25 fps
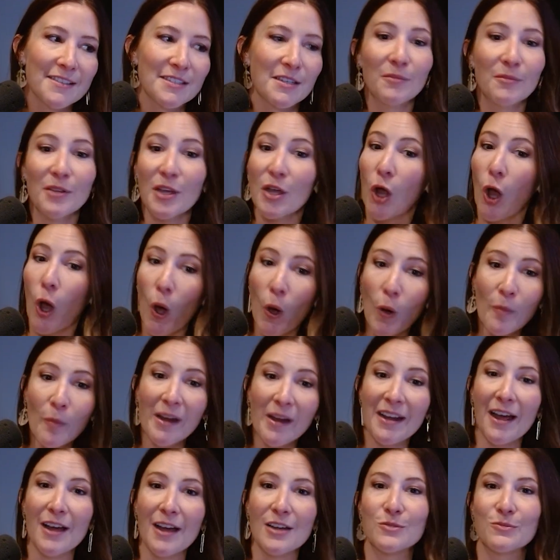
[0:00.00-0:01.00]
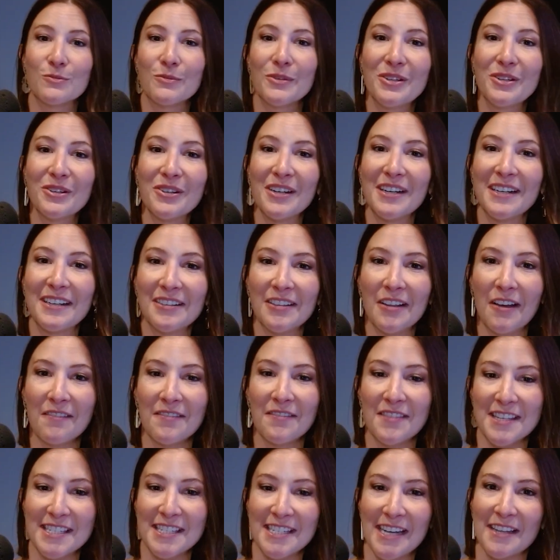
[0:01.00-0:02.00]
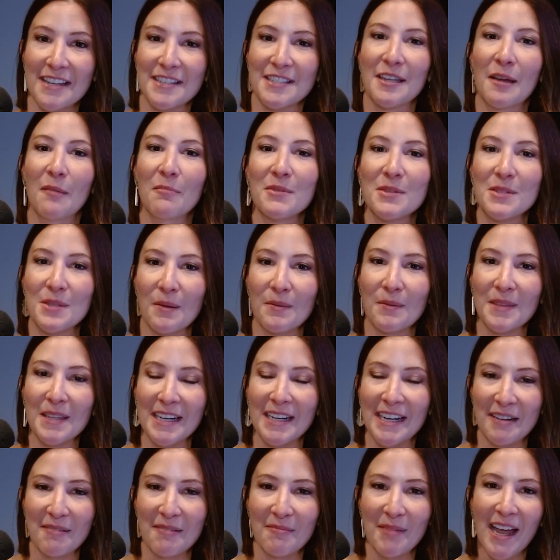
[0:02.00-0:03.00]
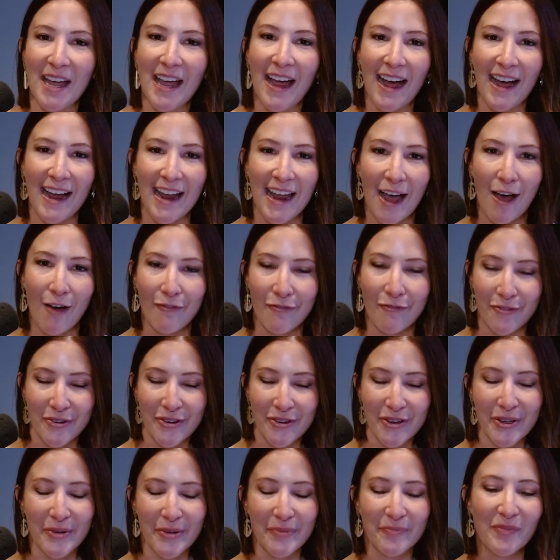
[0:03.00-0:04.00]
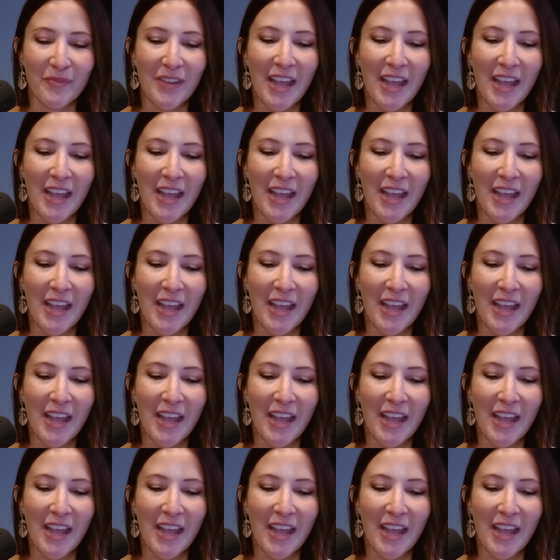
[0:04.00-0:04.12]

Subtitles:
And I'm like, oh my gosh, well, you're going to love this next episode that I have for you.